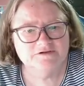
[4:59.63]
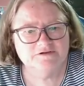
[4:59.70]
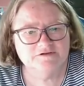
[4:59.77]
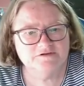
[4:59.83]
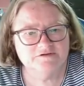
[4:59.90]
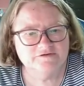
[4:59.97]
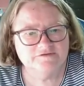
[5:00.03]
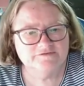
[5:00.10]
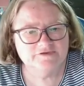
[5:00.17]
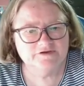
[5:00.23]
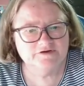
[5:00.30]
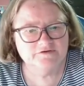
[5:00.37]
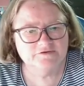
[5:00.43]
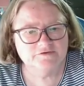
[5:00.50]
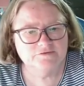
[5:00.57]
well these that
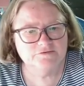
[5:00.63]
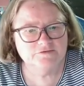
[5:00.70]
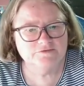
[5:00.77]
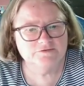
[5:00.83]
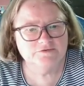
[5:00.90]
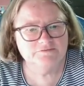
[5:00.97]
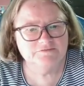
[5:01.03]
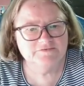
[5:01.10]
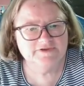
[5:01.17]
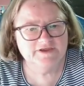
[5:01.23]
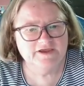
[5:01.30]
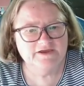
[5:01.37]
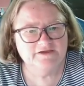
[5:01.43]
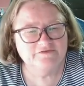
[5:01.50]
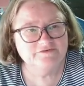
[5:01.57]
are called
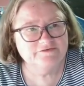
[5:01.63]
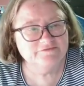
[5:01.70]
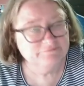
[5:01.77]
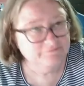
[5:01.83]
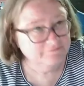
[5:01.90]
dads.